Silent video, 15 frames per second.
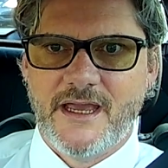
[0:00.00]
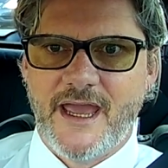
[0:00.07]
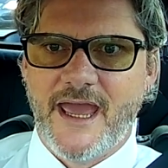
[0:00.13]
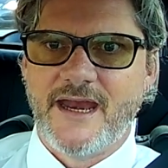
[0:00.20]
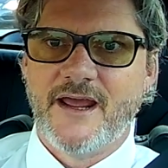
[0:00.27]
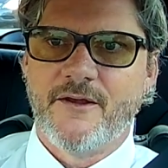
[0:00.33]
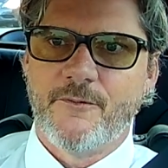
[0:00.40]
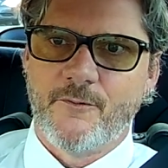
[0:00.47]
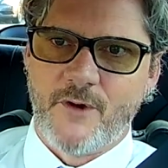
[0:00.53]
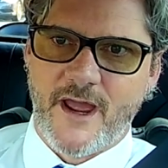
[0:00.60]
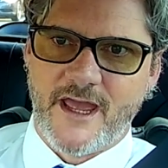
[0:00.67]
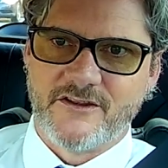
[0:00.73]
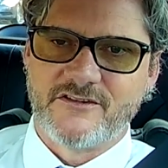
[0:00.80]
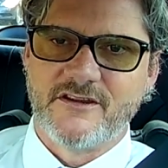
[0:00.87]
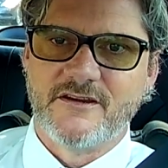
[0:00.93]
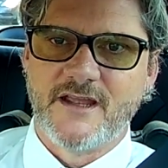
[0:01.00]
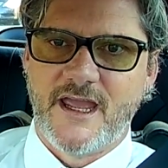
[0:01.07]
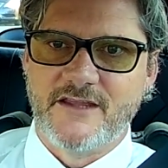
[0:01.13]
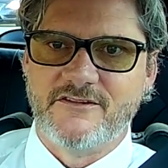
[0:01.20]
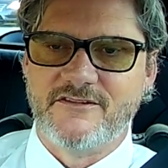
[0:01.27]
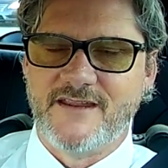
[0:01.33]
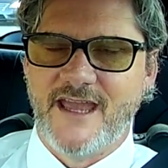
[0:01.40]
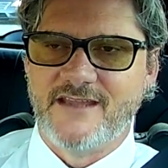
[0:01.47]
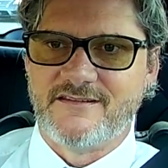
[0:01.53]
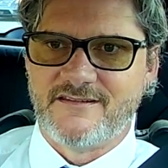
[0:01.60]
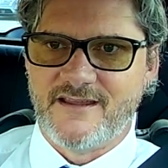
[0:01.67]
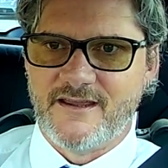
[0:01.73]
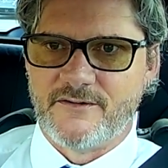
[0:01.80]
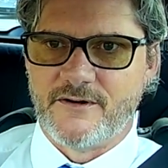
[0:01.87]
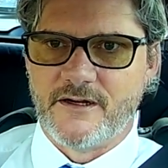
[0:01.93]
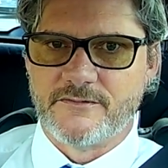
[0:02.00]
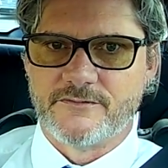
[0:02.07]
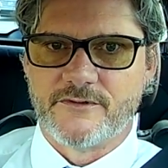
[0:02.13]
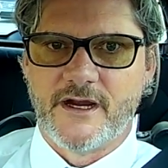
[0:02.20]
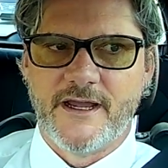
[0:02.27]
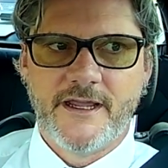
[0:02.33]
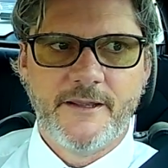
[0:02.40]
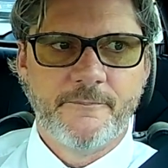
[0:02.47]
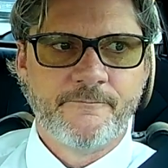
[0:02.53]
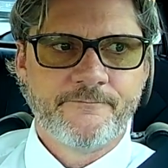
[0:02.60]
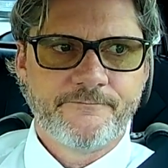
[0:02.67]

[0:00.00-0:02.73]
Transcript: and out West, and et cetera, right?